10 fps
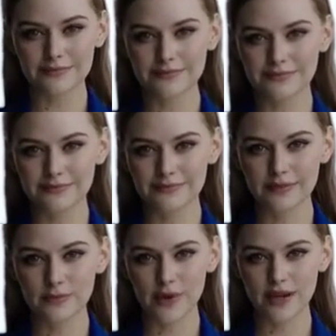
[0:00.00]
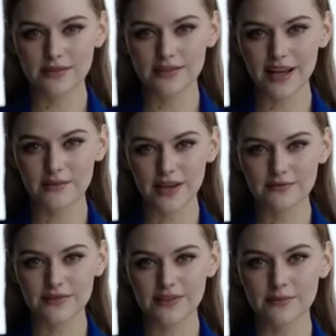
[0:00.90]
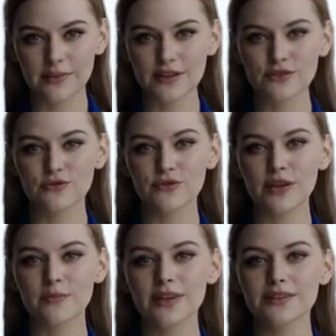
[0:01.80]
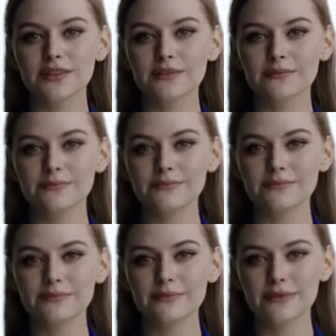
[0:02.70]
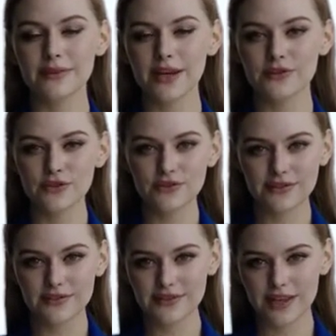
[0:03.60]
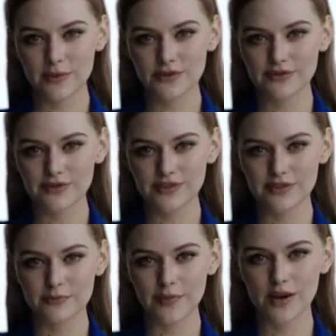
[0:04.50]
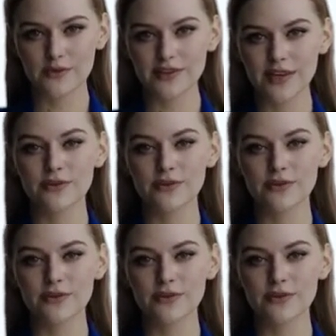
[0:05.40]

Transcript: But we must also be mindful of the challenges and ethical considerations that come with this powerful technology.